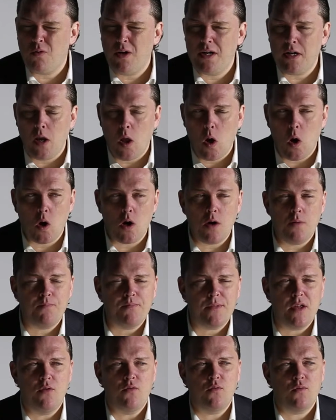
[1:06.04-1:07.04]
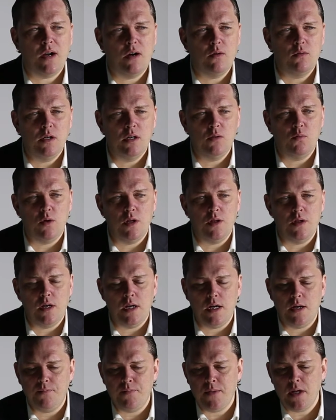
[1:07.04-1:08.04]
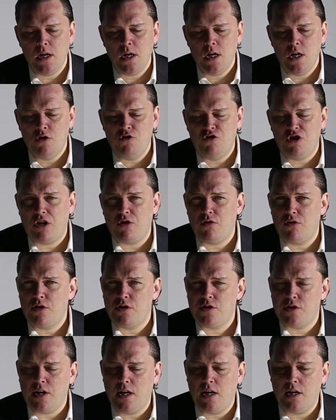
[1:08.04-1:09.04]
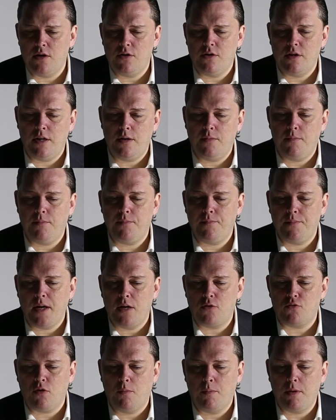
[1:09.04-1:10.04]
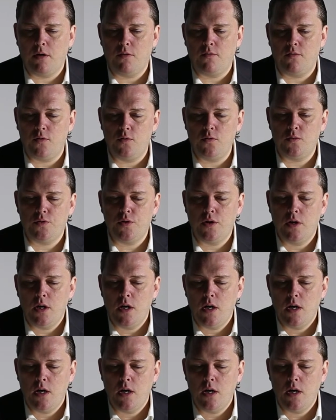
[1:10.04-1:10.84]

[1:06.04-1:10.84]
quite long, rounded with a uh, generous and um, a tropical fruit.